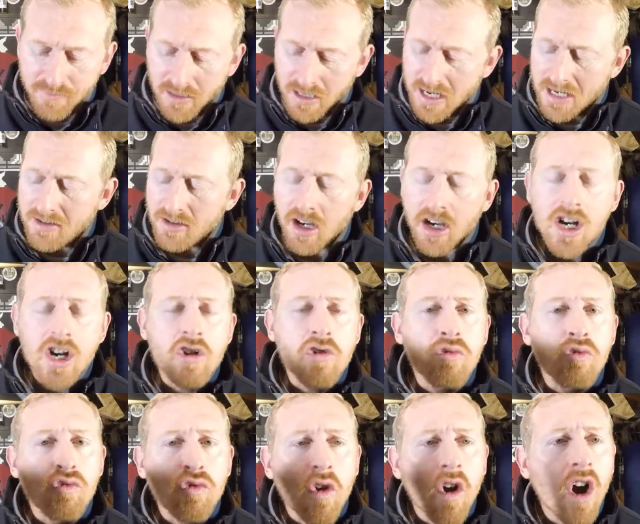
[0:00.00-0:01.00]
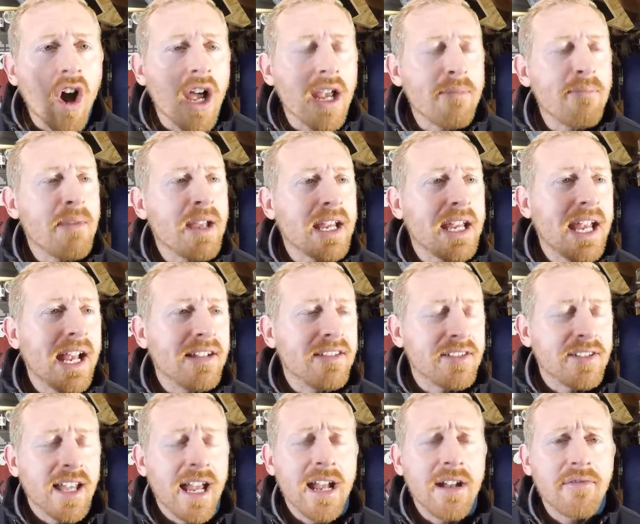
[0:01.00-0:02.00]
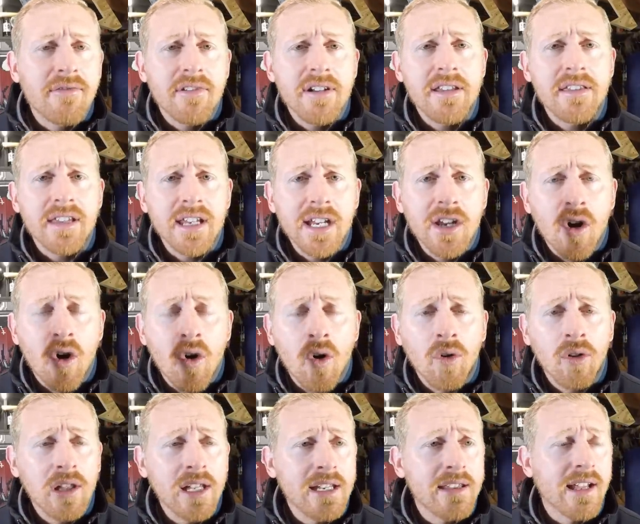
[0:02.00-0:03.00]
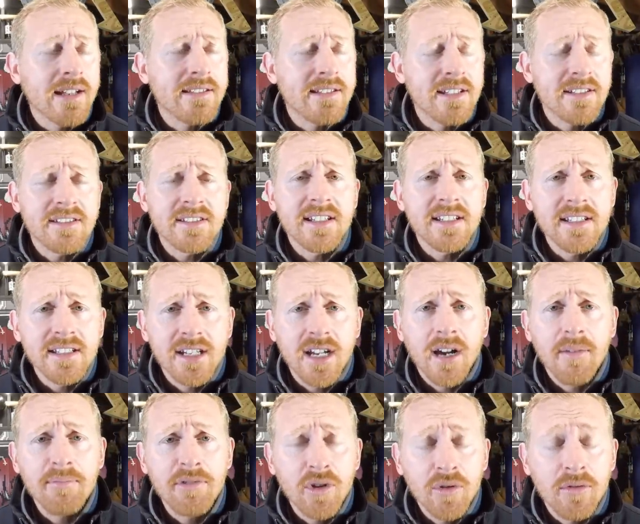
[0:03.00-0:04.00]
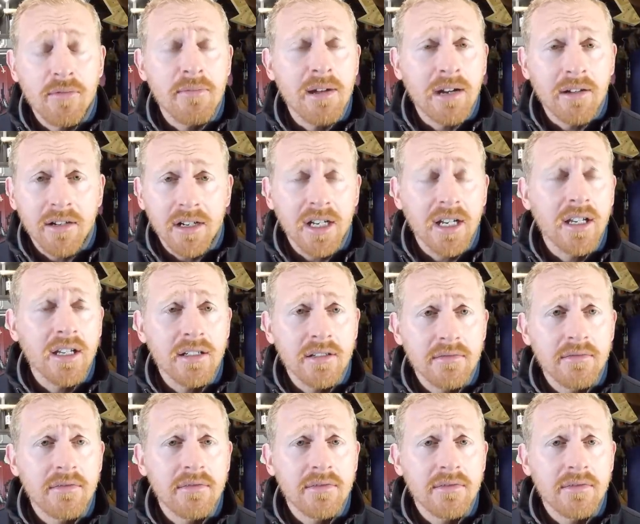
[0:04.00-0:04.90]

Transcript: it's a crime against everything holy that this didn't come to America?